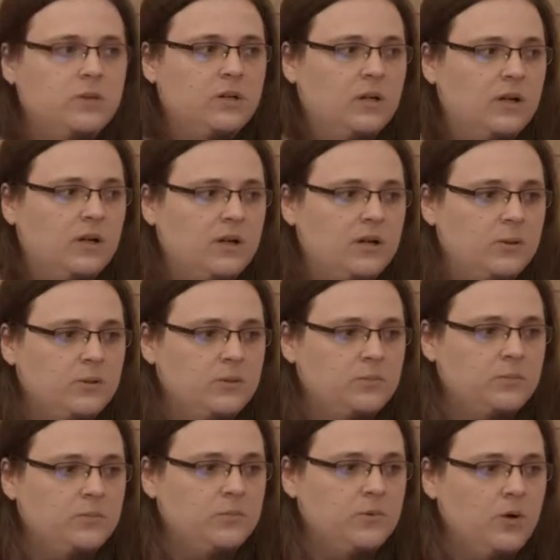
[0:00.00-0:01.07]
uh,
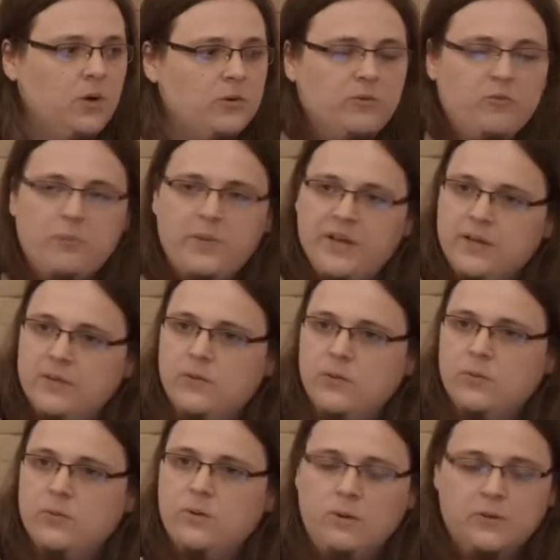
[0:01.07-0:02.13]
coat of paint
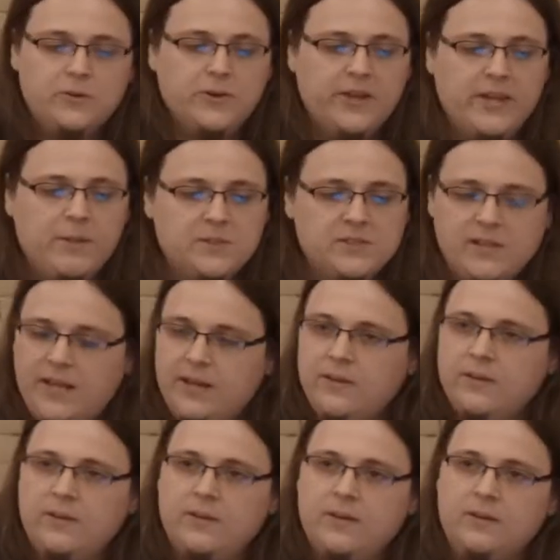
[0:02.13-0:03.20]
to older games,
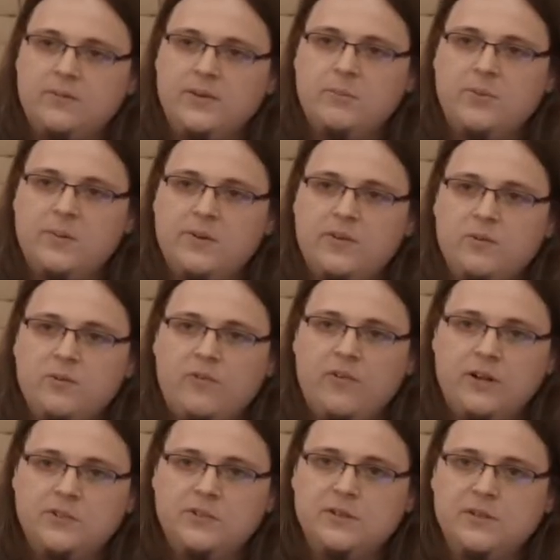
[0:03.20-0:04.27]
like uh, implement new
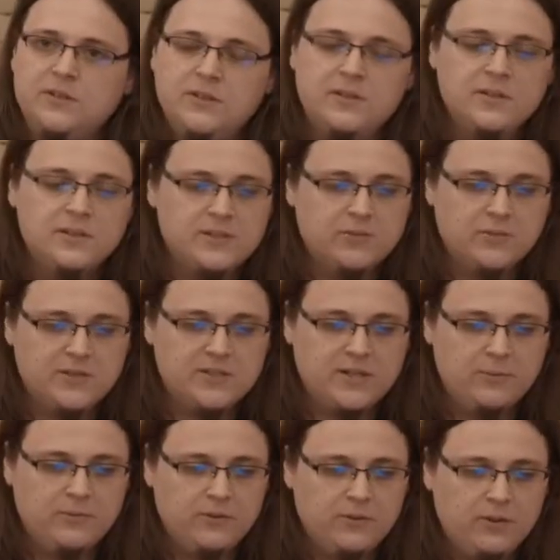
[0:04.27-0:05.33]
functionalities. For
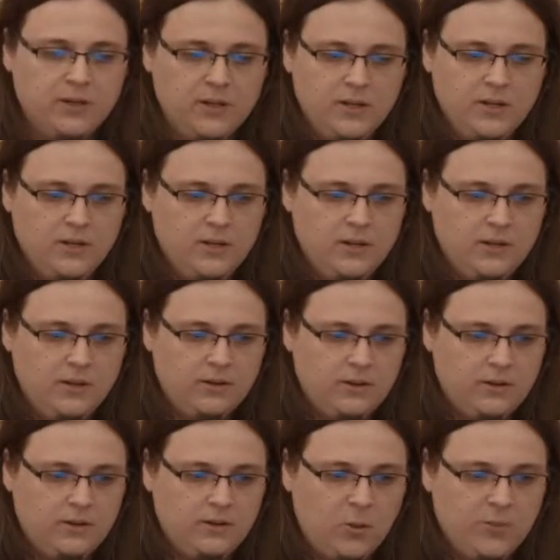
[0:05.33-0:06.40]
example,
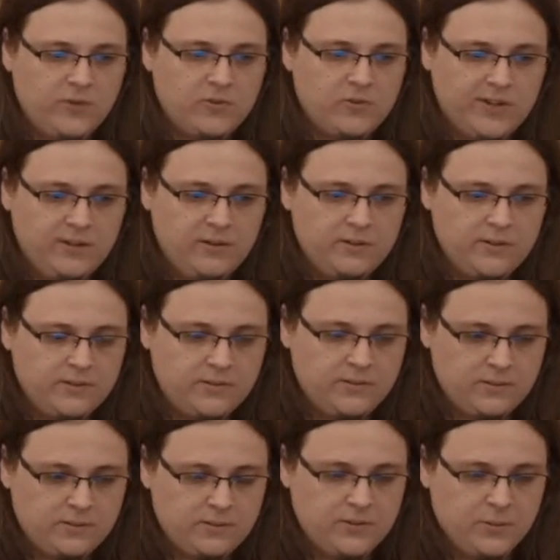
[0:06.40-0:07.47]
uh, Open Red Alert,
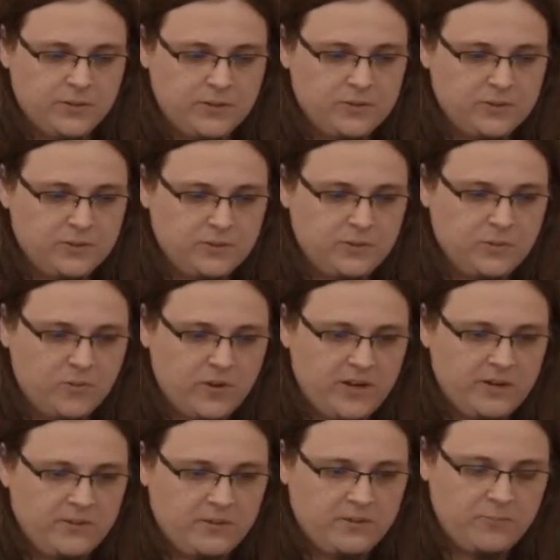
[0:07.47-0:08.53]
the picture to the
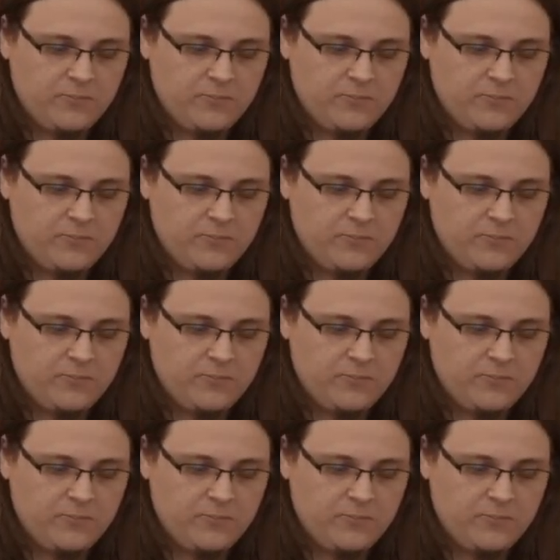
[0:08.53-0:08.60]
right,